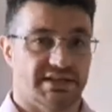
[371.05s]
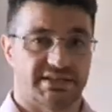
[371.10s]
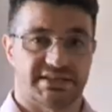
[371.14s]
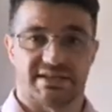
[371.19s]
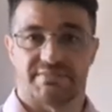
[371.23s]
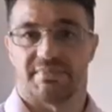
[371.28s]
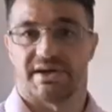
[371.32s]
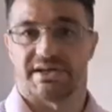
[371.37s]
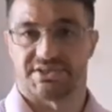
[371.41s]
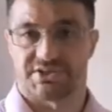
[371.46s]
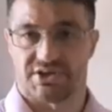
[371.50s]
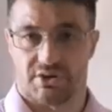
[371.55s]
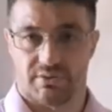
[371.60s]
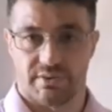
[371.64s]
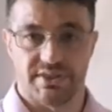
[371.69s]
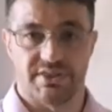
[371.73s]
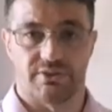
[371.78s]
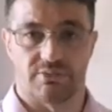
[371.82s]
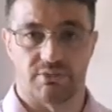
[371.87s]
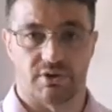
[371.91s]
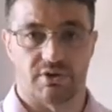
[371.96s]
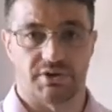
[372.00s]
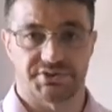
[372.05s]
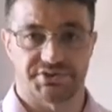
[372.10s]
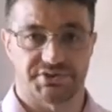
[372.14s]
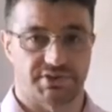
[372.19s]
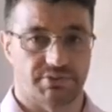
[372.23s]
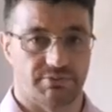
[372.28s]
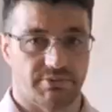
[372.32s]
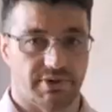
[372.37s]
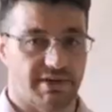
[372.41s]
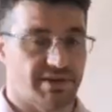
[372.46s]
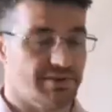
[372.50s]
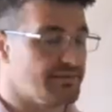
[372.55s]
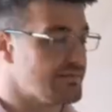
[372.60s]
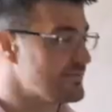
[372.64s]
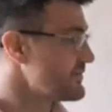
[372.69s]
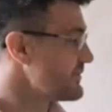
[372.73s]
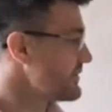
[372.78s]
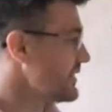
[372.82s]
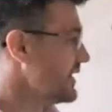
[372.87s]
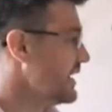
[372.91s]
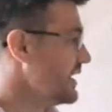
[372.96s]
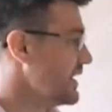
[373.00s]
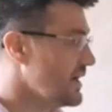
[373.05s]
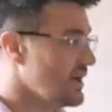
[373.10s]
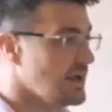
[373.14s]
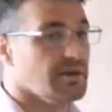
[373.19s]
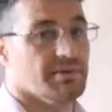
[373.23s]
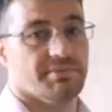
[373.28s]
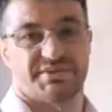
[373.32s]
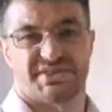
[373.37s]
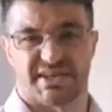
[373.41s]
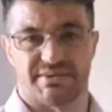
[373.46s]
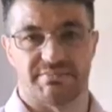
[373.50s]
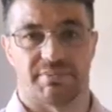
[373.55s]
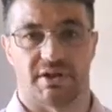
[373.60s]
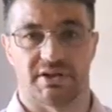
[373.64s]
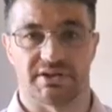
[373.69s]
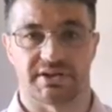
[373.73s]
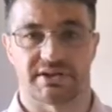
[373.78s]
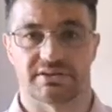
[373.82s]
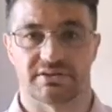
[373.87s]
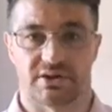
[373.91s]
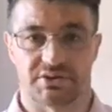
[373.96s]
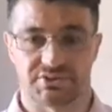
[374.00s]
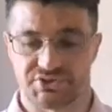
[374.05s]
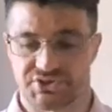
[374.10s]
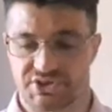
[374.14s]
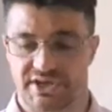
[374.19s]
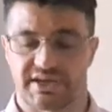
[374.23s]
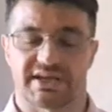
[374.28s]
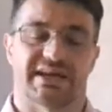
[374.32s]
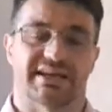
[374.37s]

dip my toe in the water with symbolic logic.